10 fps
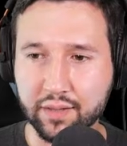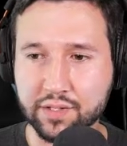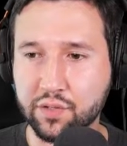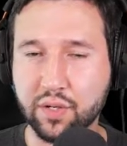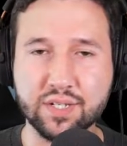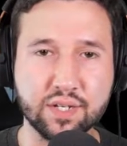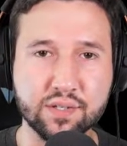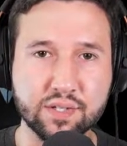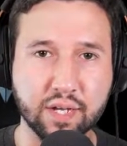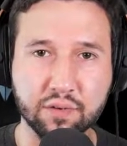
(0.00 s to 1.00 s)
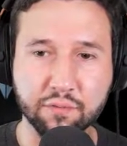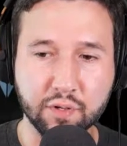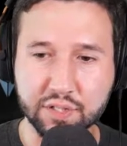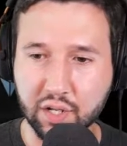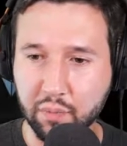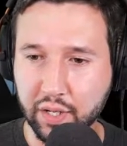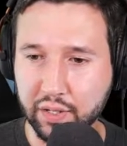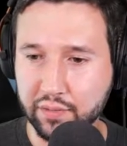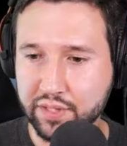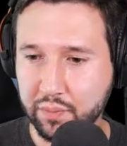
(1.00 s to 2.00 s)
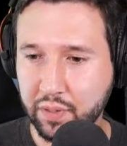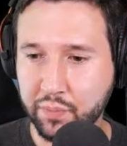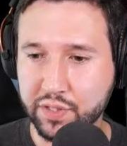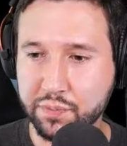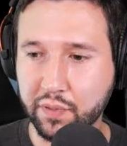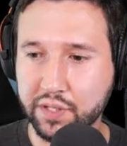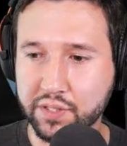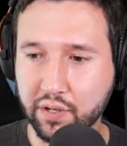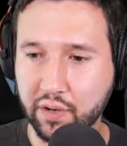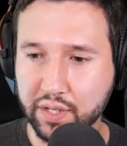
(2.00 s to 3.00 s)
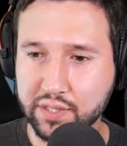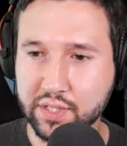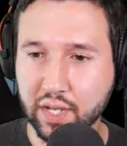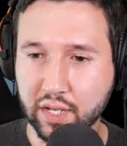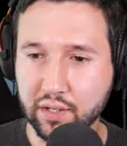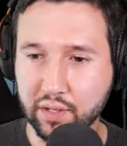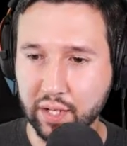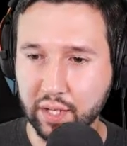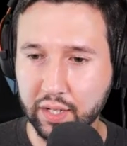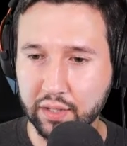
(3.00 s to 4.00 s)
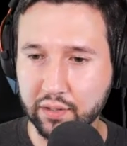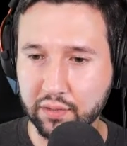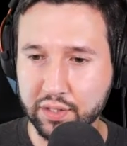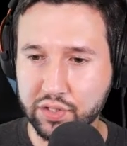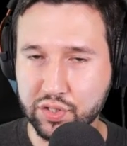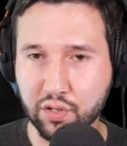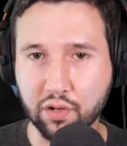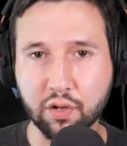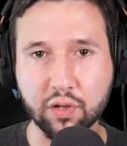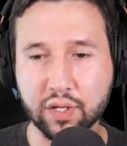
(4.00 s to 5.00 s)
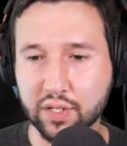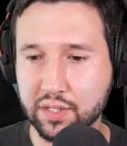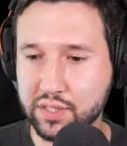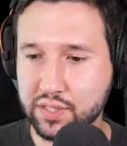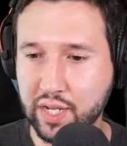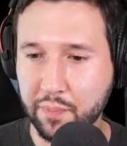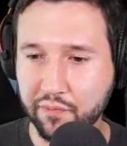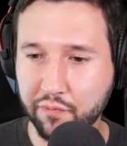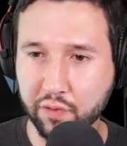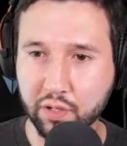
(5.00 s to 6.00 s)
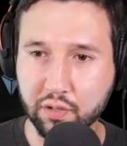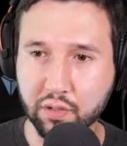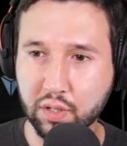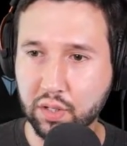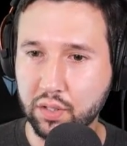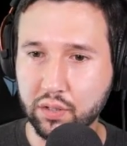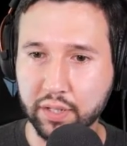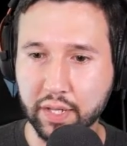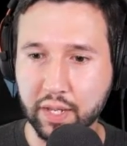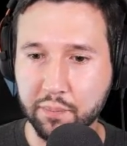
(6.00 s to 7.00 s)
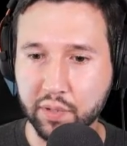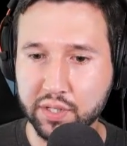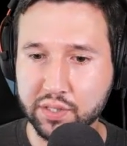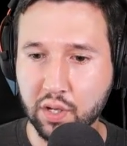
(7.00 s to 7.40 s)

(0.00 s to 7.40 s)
this only takes a second for it to come on. It'll tell me to press plus here any second, and it'll install in a snap of a finger. Look at that, hit plus,